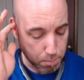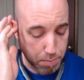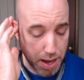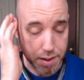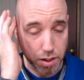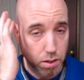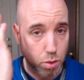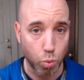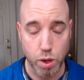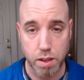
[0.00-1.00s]
better
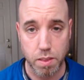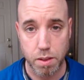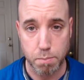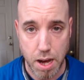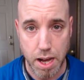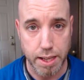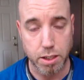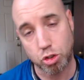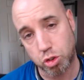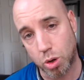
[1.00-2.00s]
with my
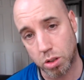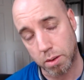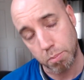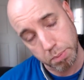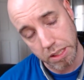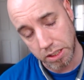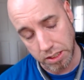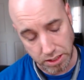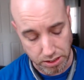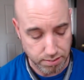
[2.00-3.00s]
controller
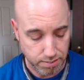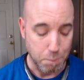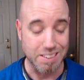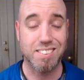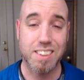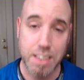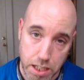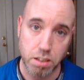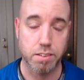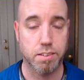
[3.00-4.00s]
abilities, my
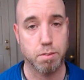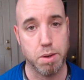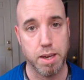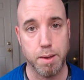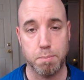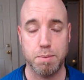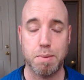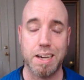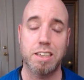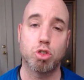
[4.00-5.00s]
skills, man, my,
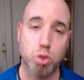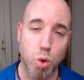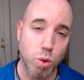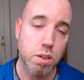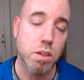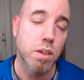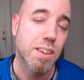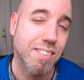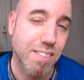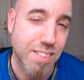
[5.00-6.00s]
my controller
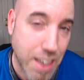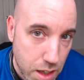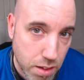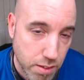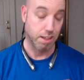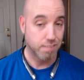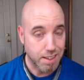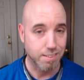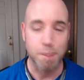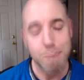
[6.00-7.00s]
skills. That
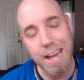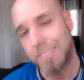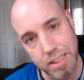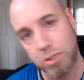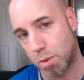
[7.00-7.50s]
skills, like a mad skills,